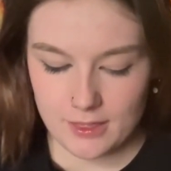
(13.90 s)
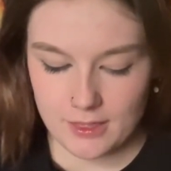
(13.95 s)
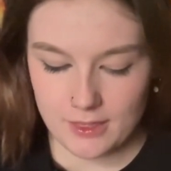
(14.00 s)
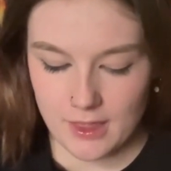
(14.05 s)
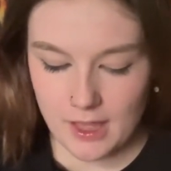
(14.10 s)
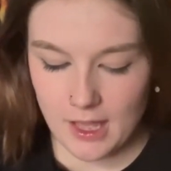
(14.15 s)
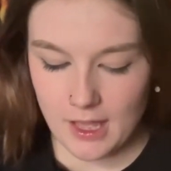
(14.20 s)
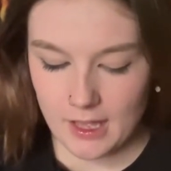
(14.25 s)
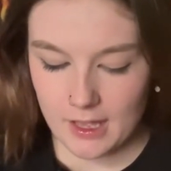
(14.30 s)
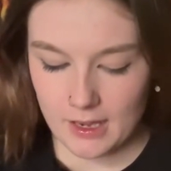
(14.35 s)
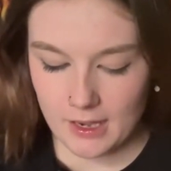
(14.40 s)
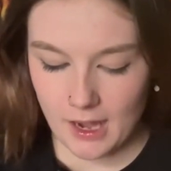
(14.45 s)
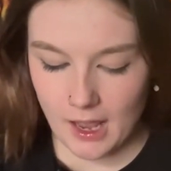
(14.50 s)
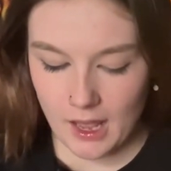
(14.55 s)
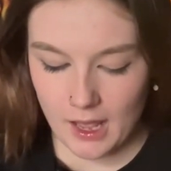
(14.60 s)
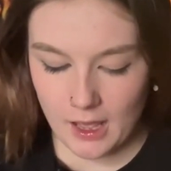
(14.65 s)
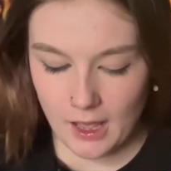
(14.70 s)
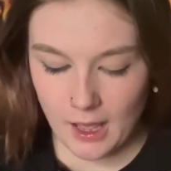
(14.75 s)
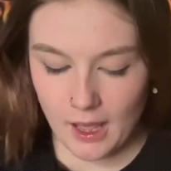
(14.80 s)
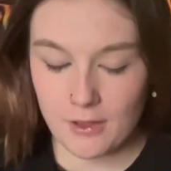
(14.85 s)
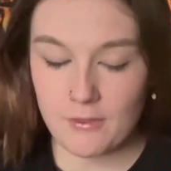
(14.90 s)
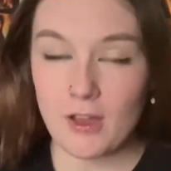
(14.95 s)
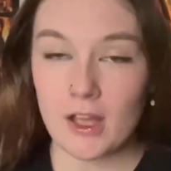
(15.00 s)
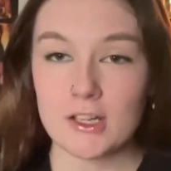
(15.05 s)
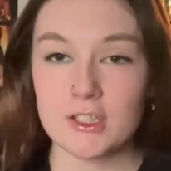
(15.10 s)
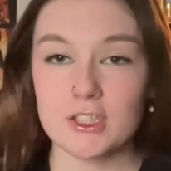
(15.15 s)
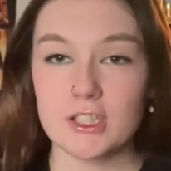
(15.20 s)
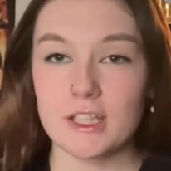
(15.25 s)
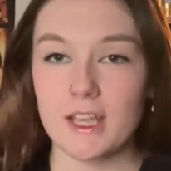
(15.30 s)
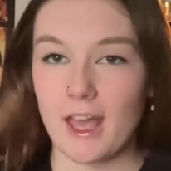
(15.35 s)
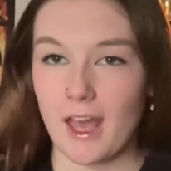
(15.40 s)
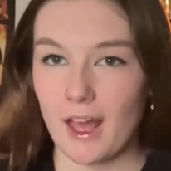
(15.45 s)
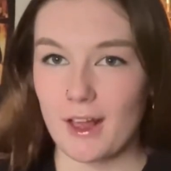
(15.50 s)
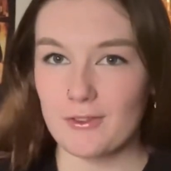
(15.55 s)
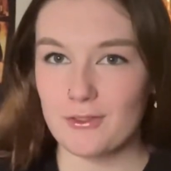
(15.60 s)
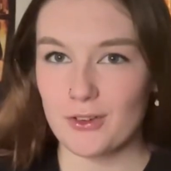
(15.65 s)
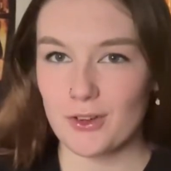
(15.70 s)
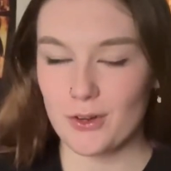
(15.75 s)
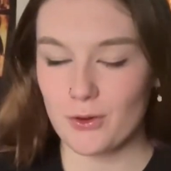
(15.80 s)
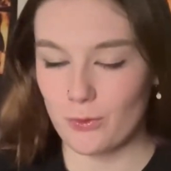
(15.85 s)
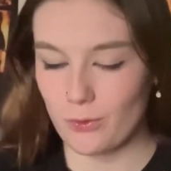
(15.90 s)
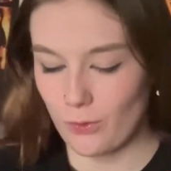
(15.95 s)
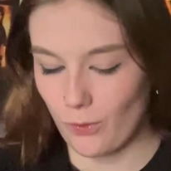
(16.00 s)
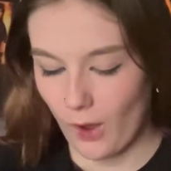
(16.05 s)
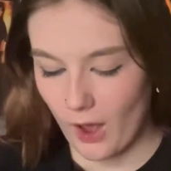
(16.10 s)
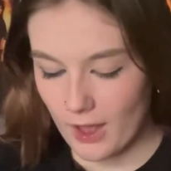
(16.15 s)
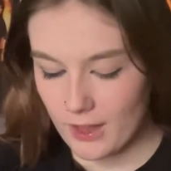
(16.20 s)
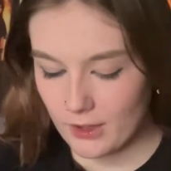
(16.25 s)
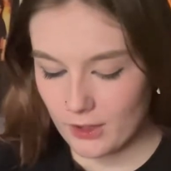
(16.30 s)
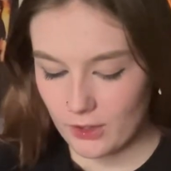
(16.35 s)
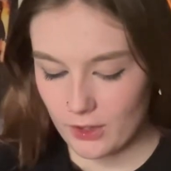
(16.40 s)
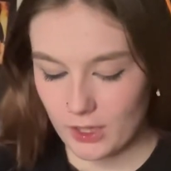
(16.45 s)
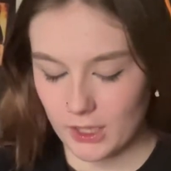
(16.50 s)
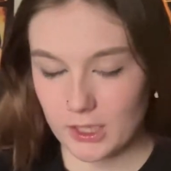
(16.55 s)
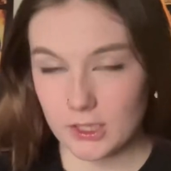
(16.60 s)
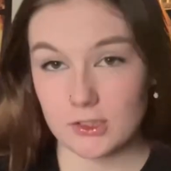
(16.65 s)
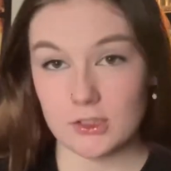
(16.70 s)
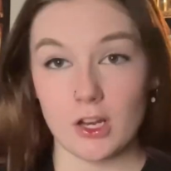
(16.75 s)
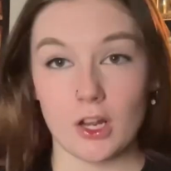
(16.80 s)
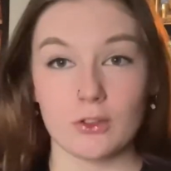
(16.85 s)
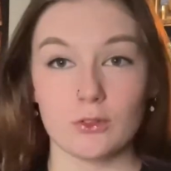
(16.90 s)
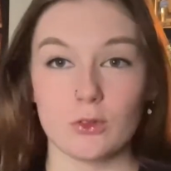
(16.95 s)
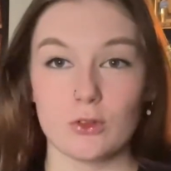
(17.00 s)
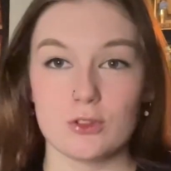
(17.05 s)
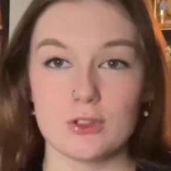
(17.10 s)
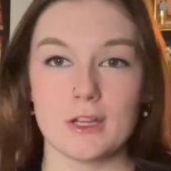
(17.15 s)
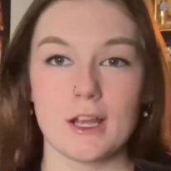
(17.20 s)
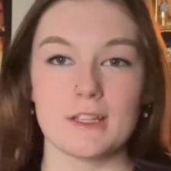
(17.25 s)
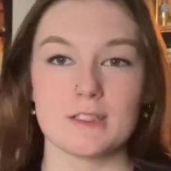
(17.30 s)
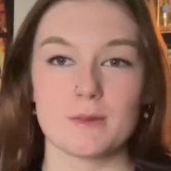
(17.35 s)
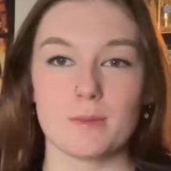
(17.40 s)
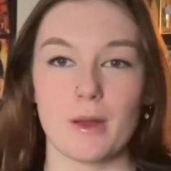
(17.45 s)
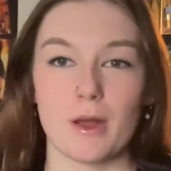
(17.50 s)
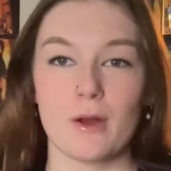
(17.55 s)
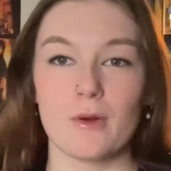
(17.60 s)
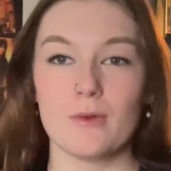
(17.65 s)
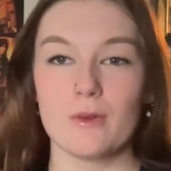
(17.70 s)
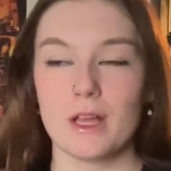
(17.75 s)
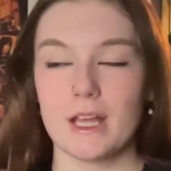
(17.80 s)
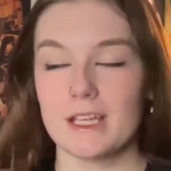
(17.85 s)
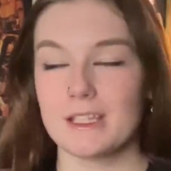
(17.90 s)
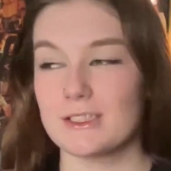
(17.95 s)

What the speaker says: that I've actually had for a while and not told you guys about.